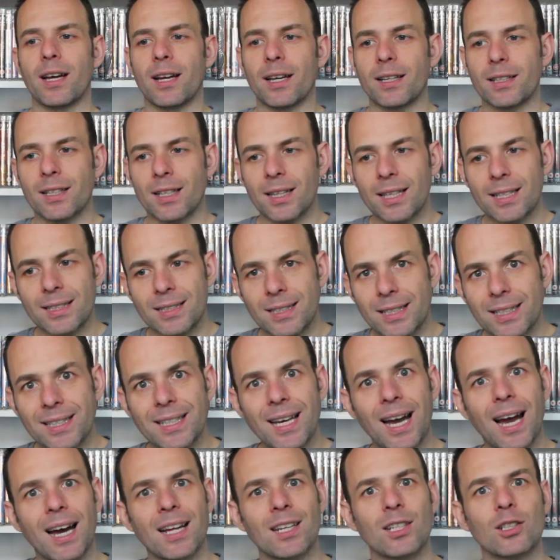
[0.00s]
and I liked the
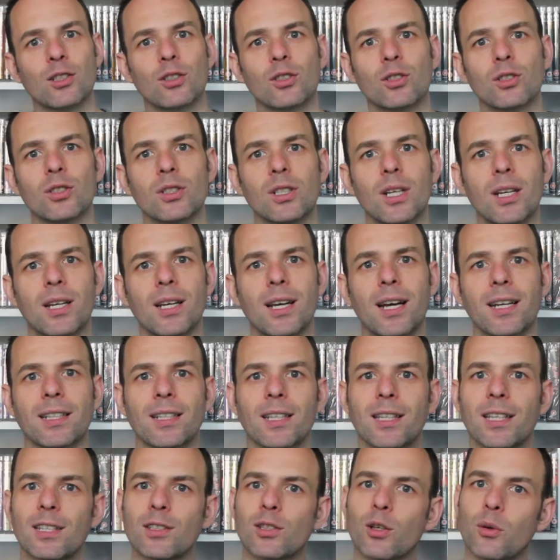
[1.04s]
characters and
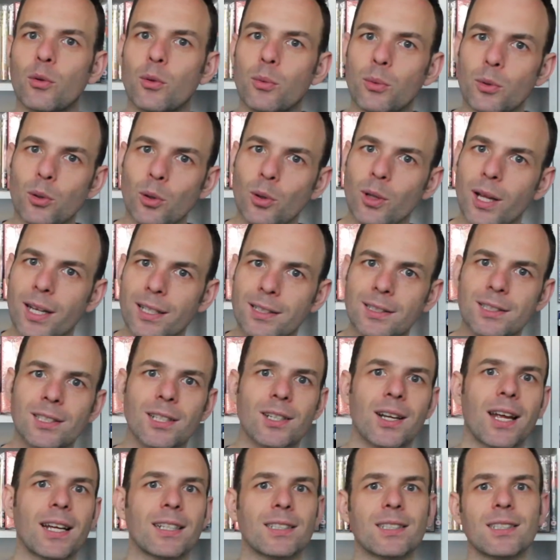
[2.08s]
I liked how they were all
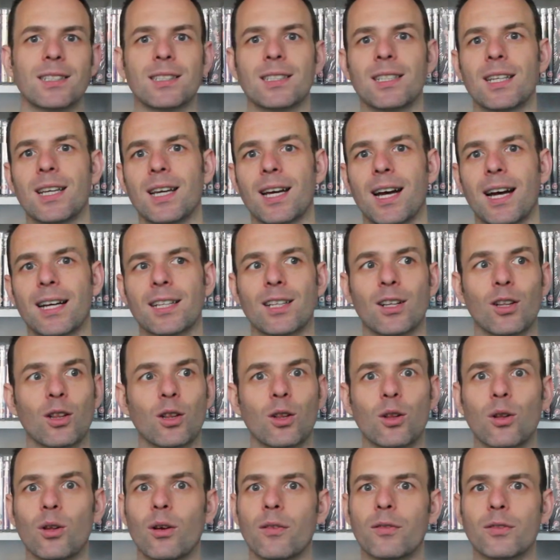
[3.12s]
interacting and I
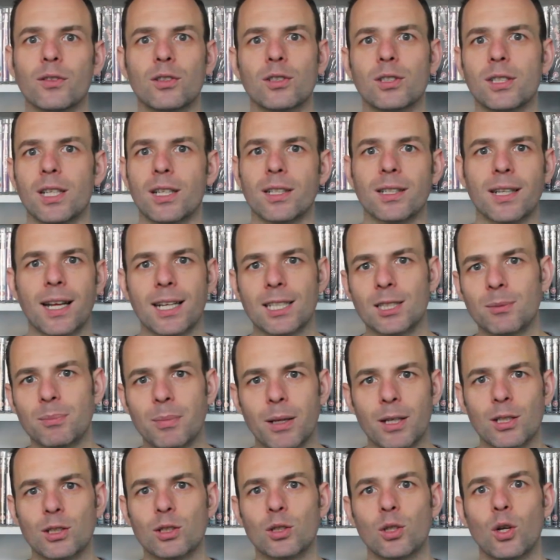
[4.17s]
loved certain
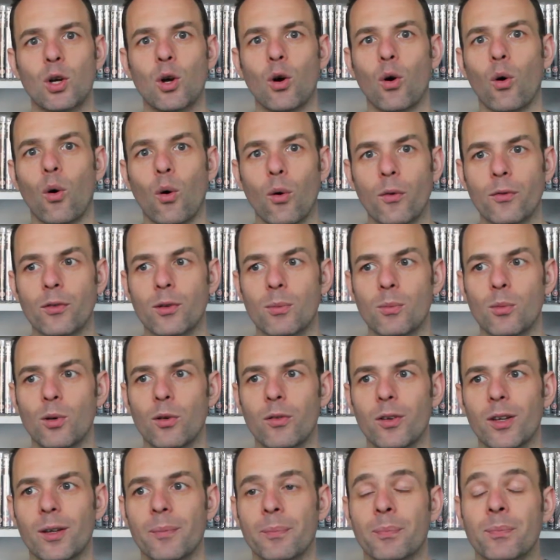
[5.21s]
aspects of the
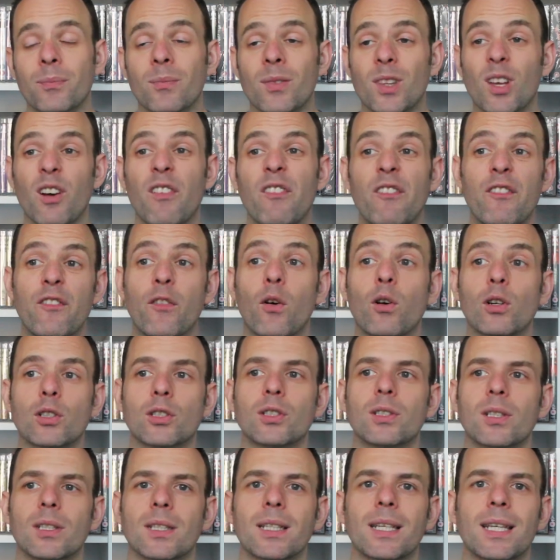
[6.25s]
movie.
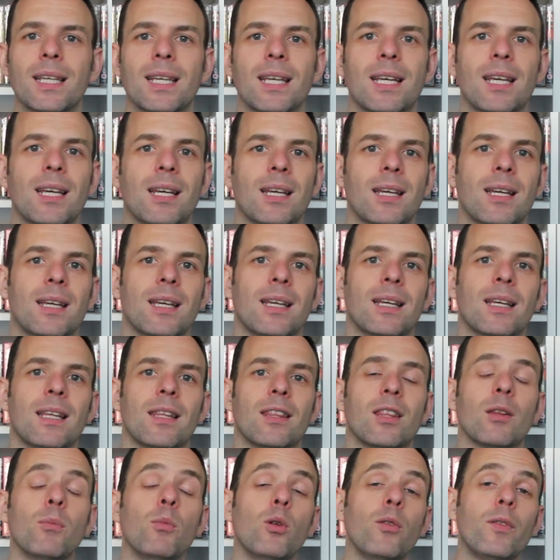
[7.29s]
Unfortunately,
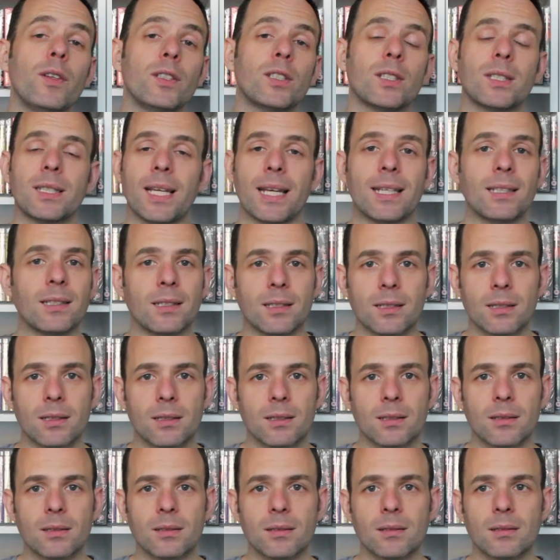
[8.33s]
the movie just
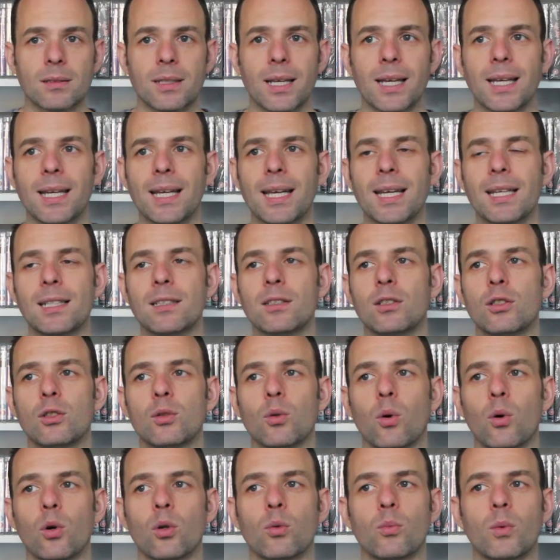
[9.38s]
ends. It
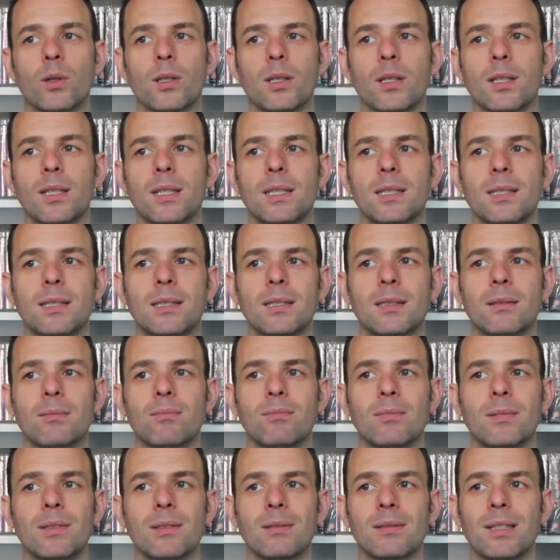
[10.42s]
ends on one of these
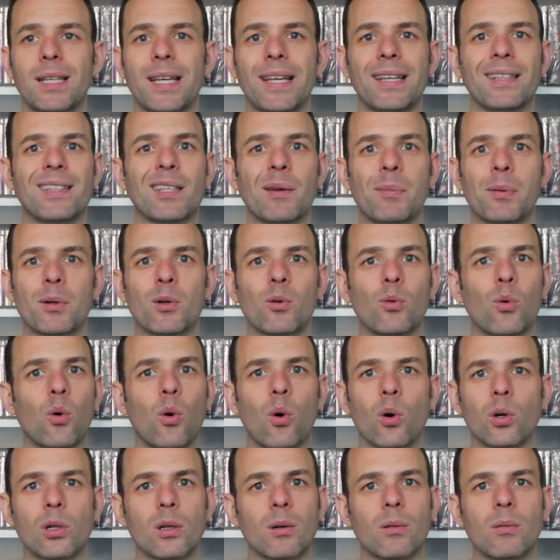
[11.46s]
atypical
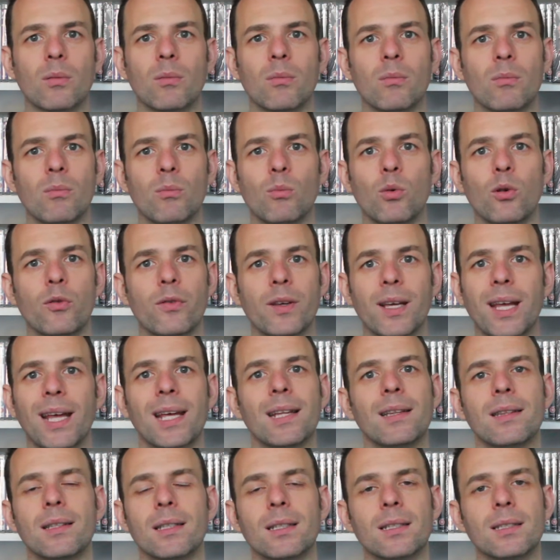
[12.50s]
horror movie
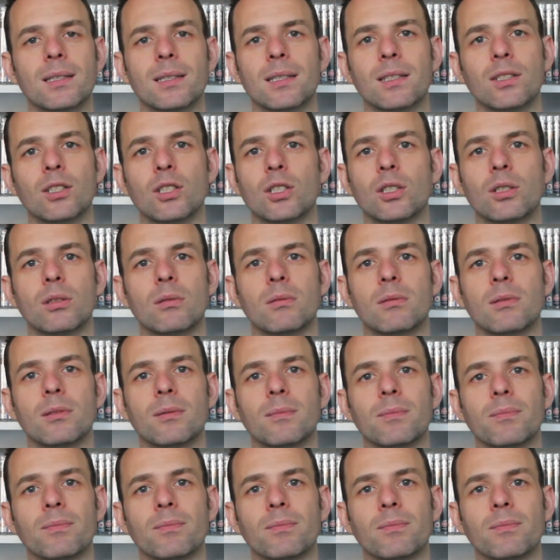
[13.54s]
endings that just